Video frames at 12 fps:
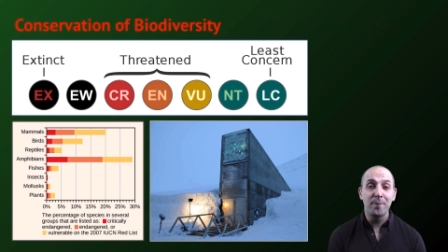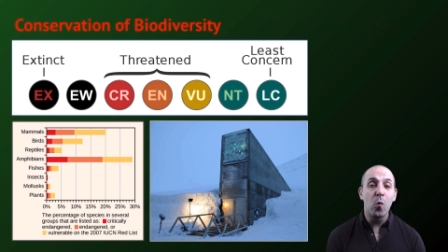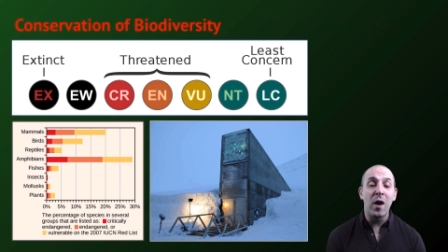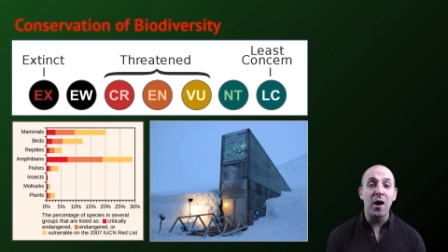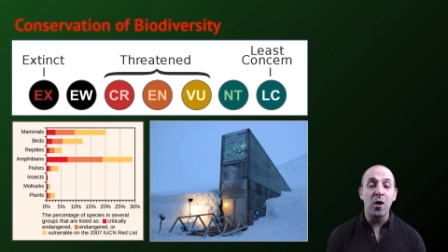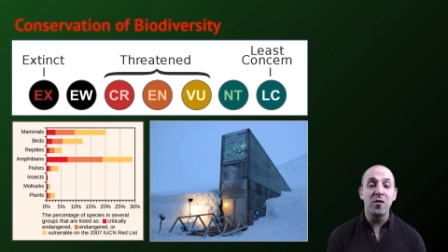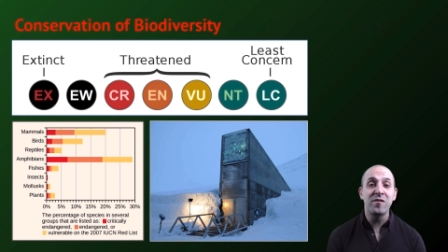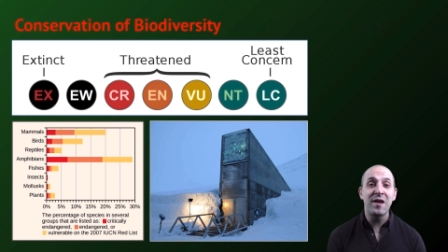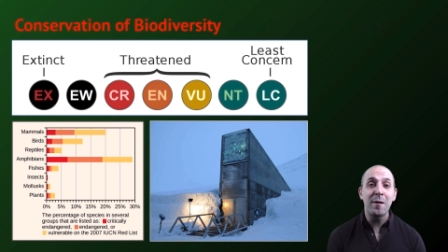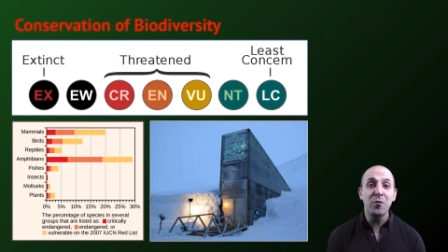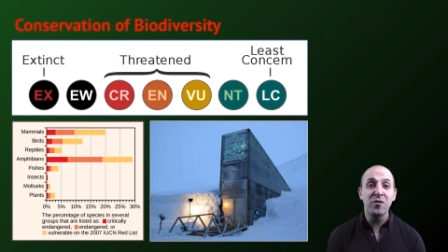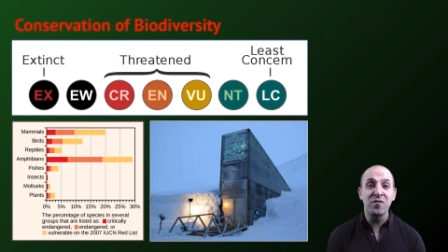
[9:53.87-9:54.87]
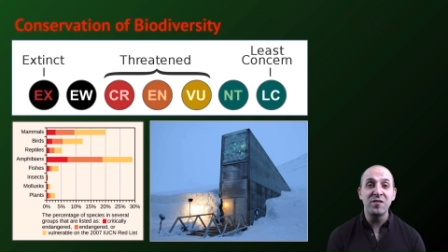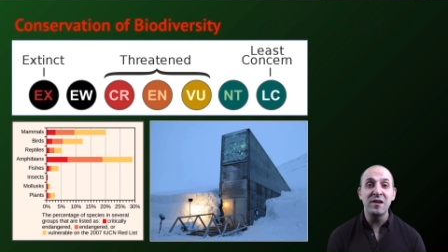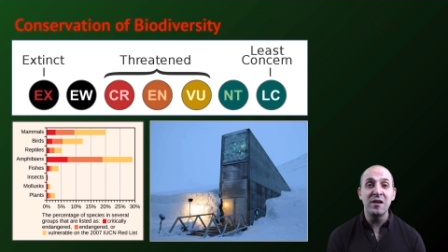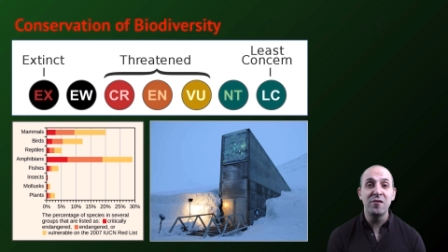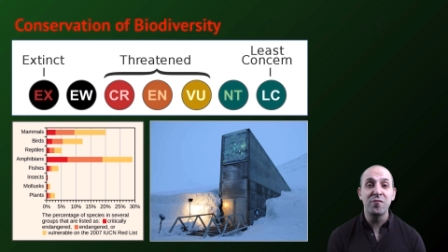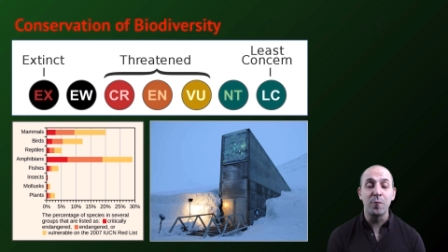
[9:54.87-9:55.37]
where samples of
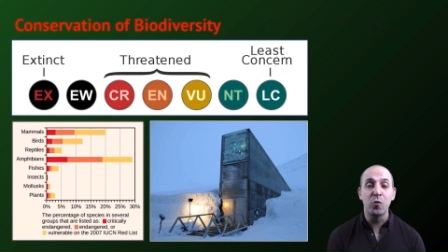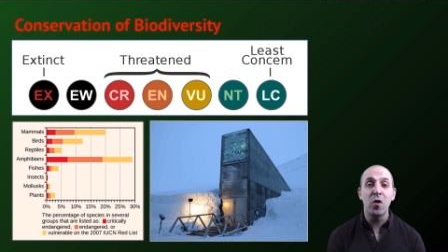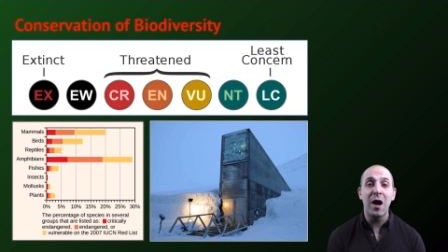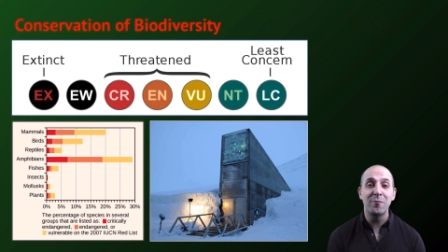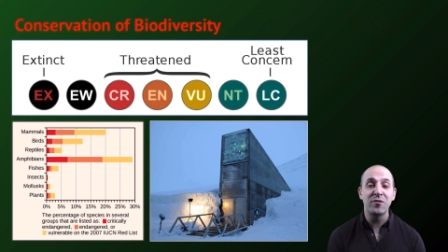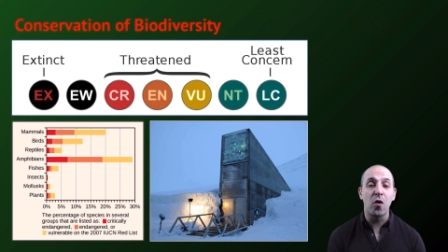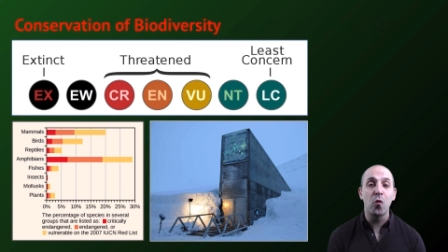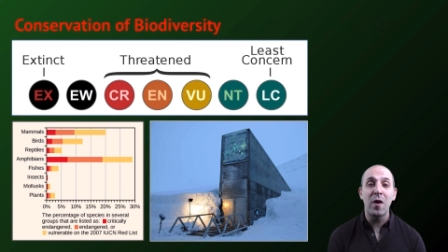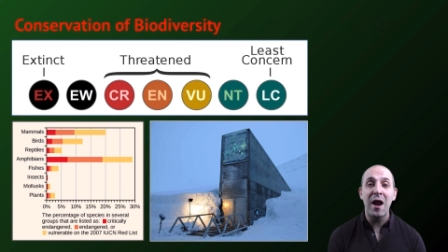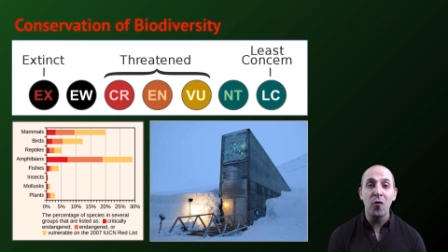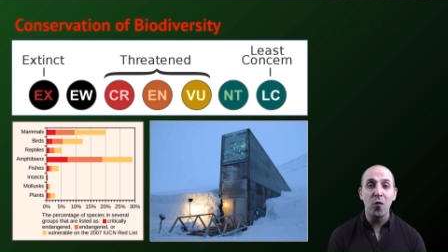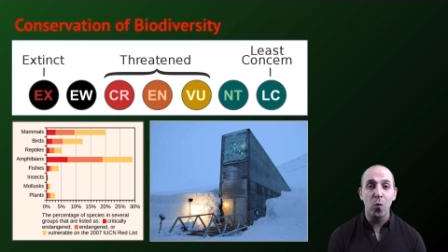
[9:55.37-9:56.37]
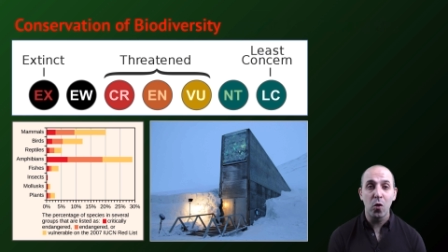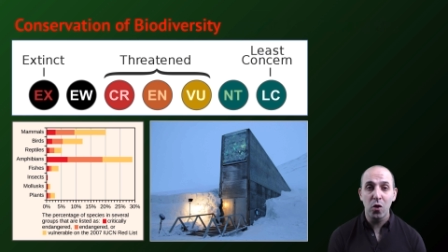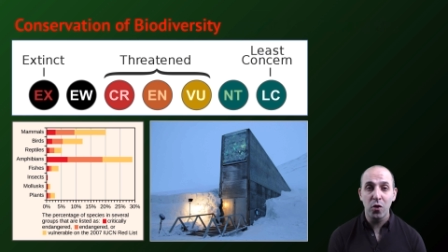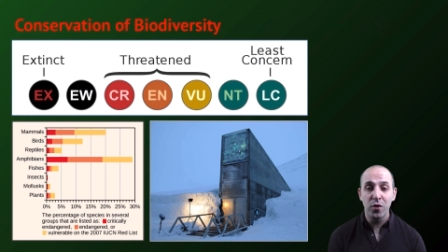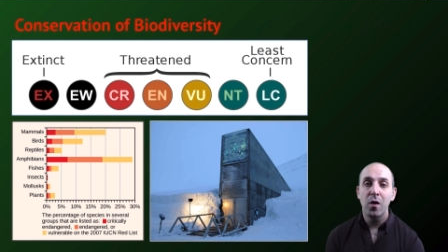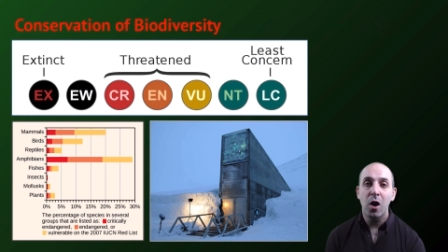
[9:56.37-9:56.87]
seeds from crops around the world